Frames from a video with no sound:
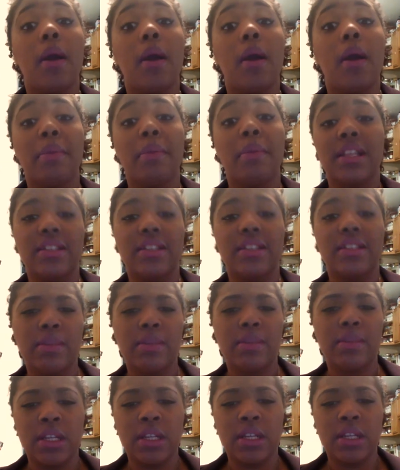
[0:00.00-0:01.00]
because every
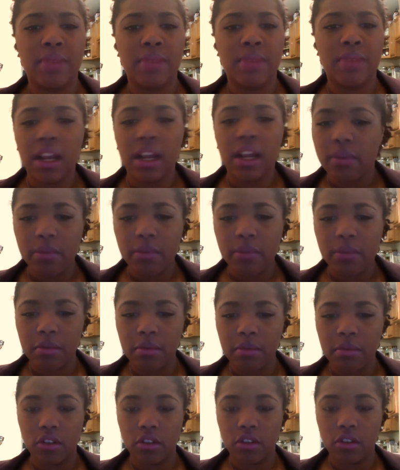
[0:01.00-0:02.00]
time I tell somebody I got from Five
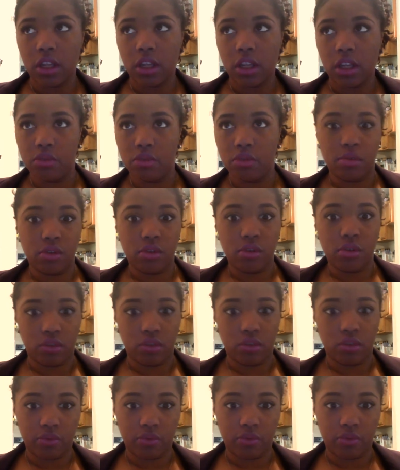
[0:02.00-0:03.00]
Below, they're like, "You bought
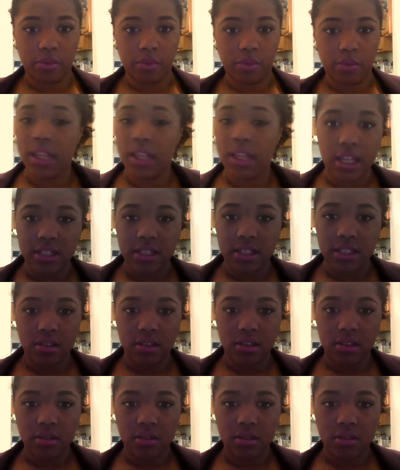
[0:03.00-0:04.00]
jewelry from Five Below." Yes,
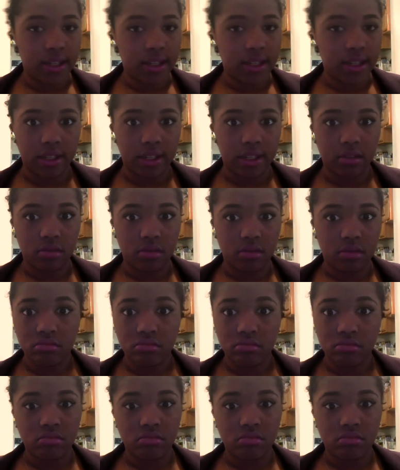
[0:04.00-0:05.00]
I did.
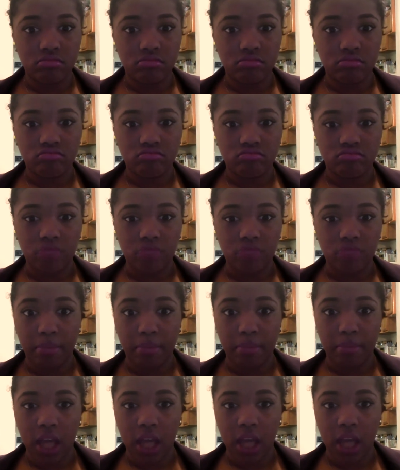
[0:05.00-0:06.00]
I
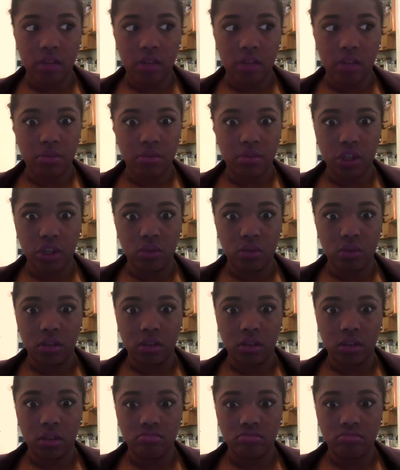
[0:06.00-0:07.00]
buy stuff from
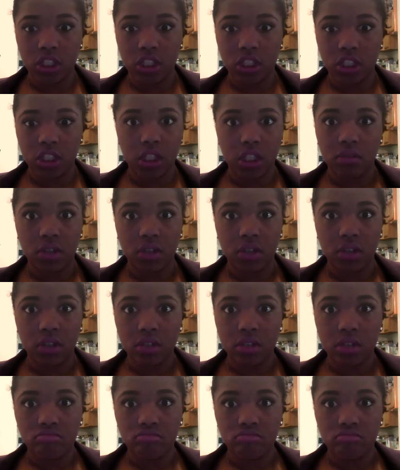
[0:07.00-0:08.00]
Goodwill. What's the
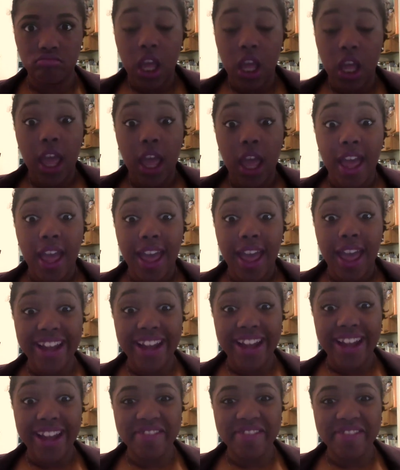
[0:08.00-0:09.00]
difference?
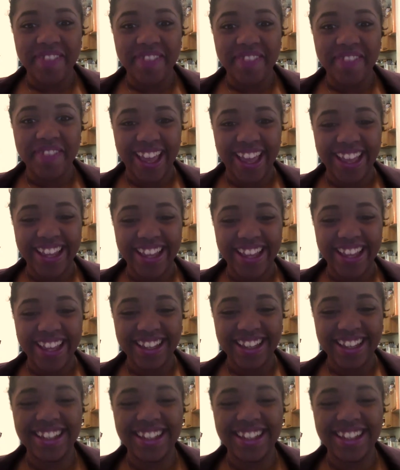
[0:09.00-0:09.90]
Anyway,